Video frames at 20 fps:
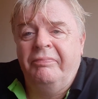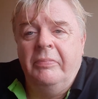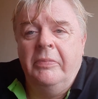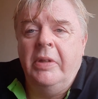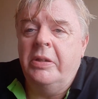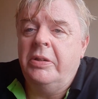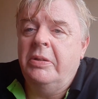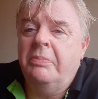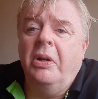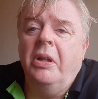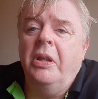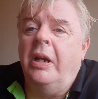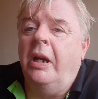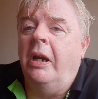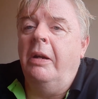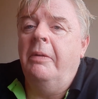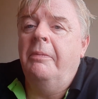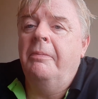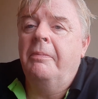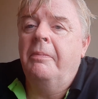Doesn't bother
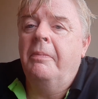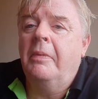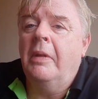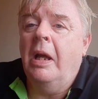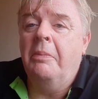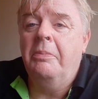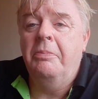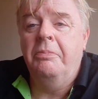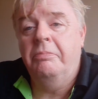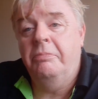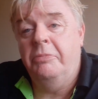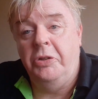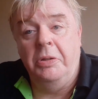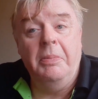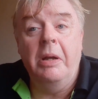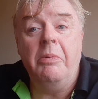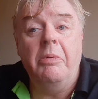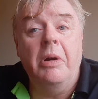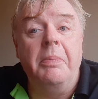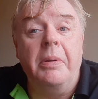her. She
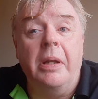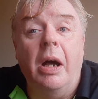might well be